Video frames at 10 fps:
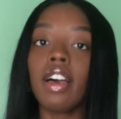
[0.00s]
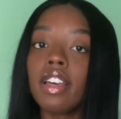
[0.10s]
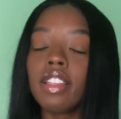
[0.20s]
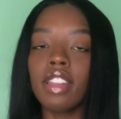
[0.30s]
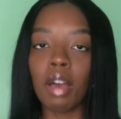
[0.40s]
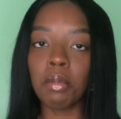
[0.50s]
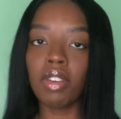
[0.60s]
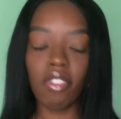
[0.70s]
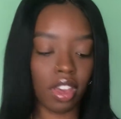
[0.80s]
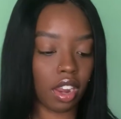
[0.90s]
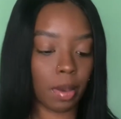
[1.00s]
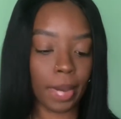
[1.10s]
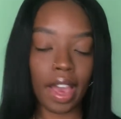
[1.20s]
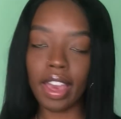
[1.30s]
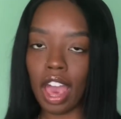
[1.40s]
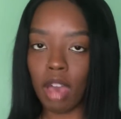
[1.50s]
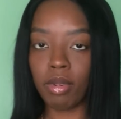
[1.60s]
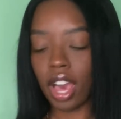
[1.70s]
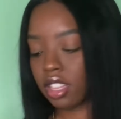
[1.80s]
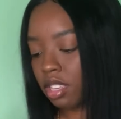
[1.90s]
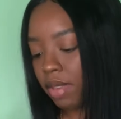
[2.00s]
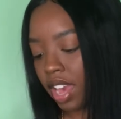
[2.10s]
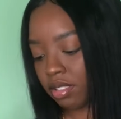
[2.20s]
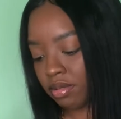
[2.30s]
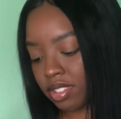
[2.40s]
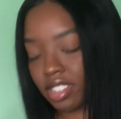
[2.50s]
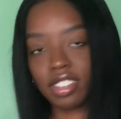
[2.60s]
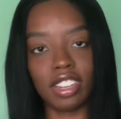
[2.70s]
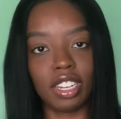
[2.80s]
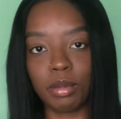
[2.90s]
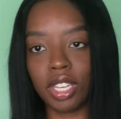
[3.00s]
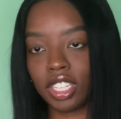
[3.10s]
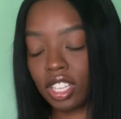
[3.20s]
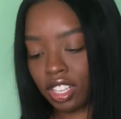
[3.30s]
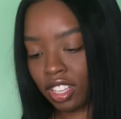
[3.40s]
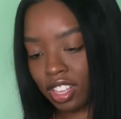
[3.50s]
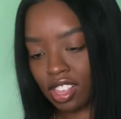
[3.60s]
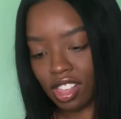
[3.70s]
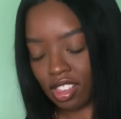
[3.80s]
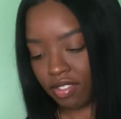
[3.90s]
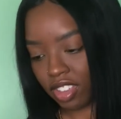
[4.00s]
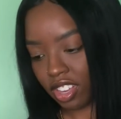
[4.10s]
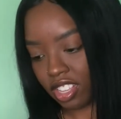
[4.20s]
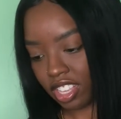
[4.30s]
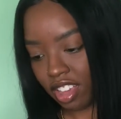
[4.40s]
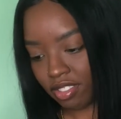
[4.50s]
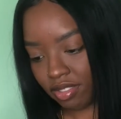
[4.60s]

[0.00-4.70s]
Not me forgetting my Apple ID password. Let me figure this out.